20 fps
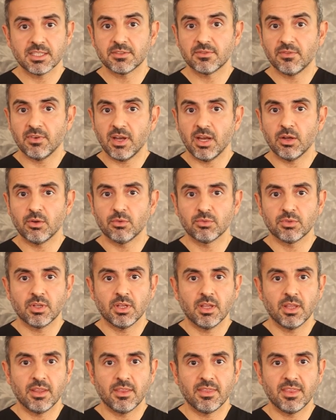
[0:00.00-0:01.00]
has found
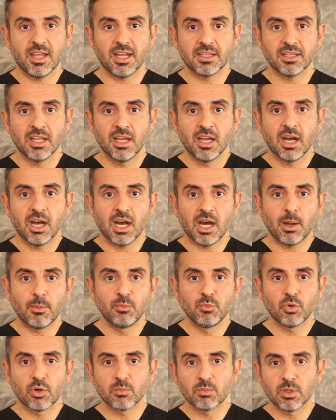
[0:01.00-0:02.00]
that
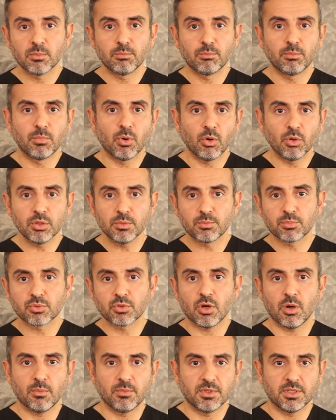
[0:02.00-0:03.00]
abnormal bone
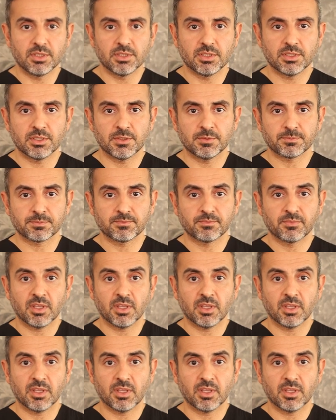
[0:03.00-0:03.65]
prominence